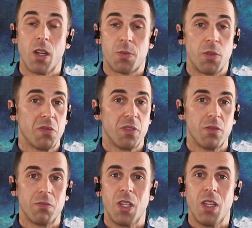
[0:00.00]
That's
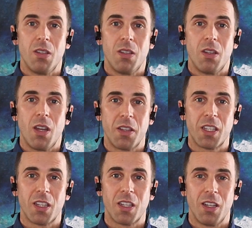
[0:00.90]
beautiful.
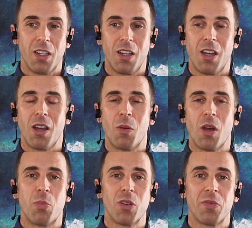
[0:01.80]
I think
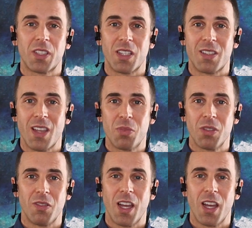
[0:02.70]
a perfect
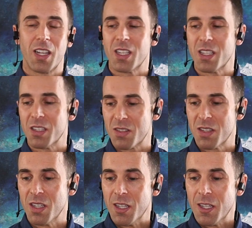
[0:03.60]
example of that
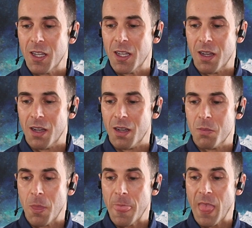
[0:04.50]
is
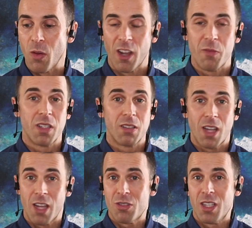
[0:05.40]
what
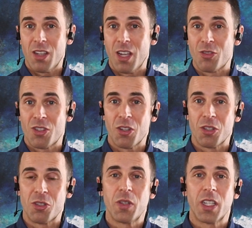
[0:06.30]
I just
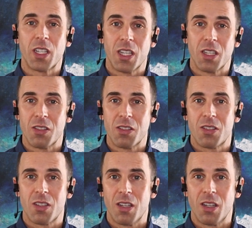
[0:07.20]
started doing
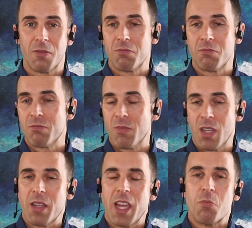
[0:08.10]
is,
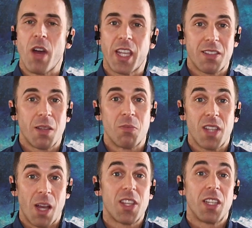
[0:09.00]
in my case,
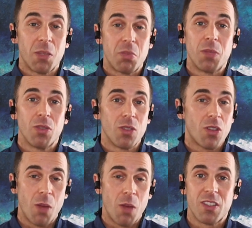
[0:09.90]
I'm sending
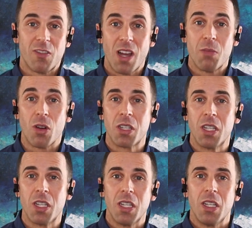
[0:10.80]
people copies of my
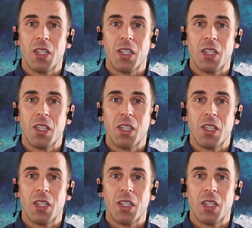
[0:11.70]
book